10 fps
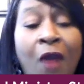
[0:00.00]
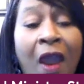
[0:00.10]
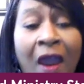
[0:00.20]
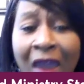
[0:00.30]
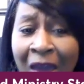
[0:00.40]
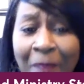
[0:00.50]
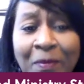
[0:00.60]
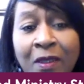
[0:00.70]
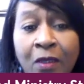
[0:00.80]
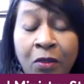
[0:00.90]
You are
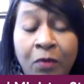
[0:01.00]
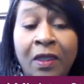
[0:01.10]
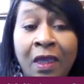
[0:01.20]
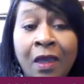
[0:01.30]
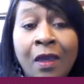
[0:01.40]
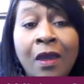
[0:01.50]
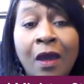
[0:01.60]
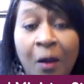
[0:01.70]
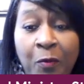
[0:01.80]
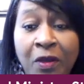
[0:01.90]
absolutely
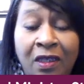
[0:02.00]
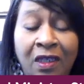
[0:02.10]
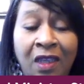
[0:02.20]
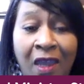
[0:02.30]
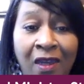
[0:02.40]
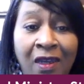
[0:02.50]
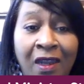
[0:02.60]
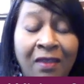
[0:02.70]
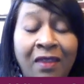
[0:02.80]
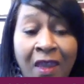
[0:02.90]
appreciated,
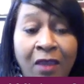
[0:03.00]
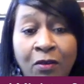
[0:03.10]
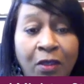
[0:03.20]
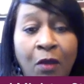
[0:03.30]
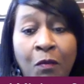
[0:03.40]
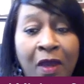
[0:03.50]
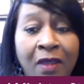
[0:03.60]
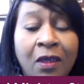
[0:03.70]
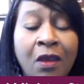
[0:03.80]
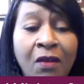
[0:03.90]
and thank you so
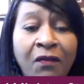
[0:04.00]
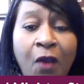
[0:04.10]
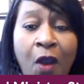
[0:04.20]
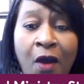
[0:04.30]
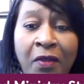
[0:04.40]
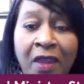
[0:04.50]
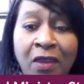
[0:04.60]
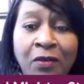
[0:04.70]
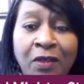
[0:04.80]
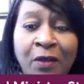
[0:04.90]
much for all
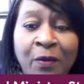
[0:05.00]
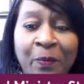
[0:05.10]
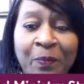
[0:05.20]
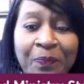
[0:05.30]
that you do.